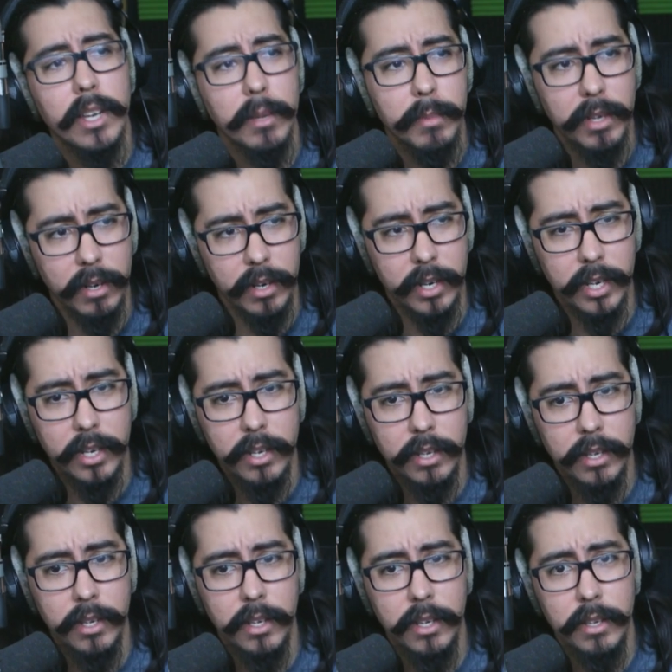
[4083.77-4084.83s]
your community
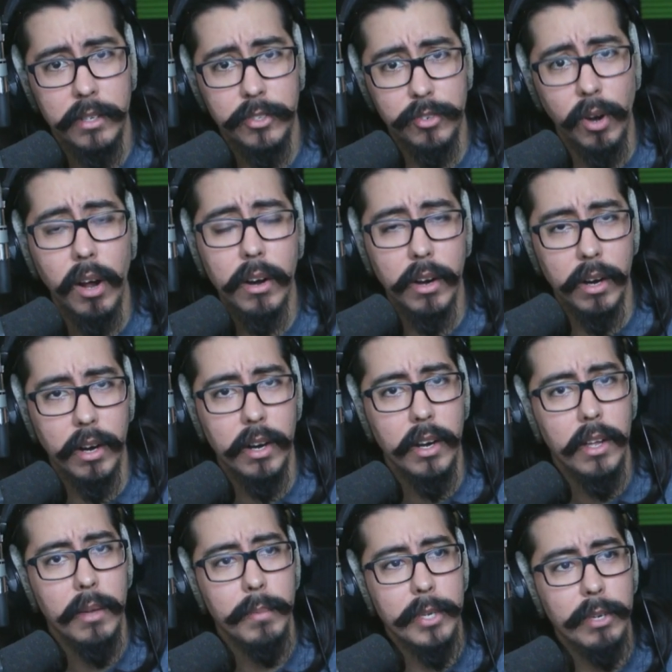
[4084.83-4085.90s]

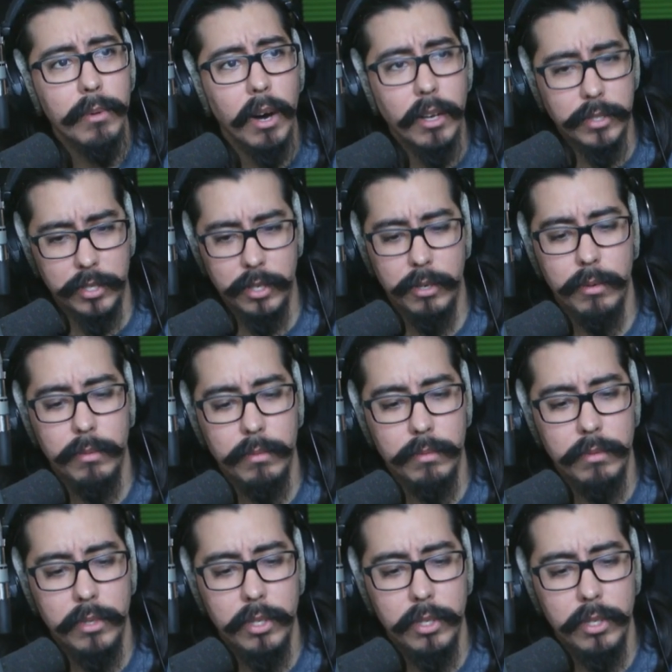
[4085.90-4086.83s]
stronger, but you also